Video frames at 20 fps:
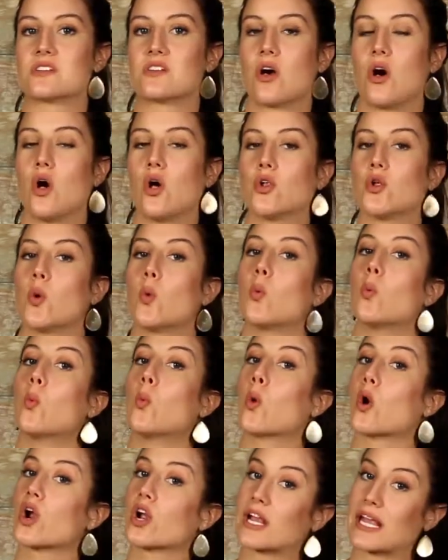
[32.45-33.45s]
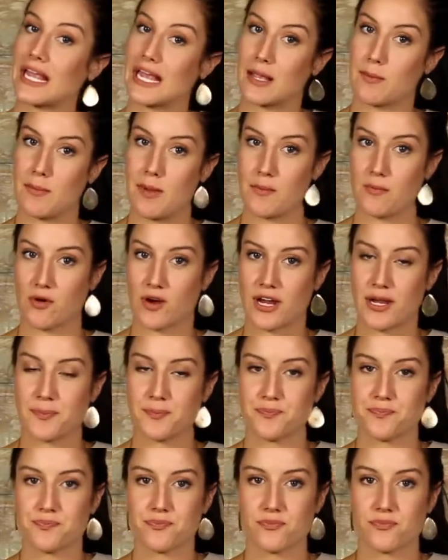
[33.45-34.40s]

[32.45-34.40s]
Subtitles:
is called working memory.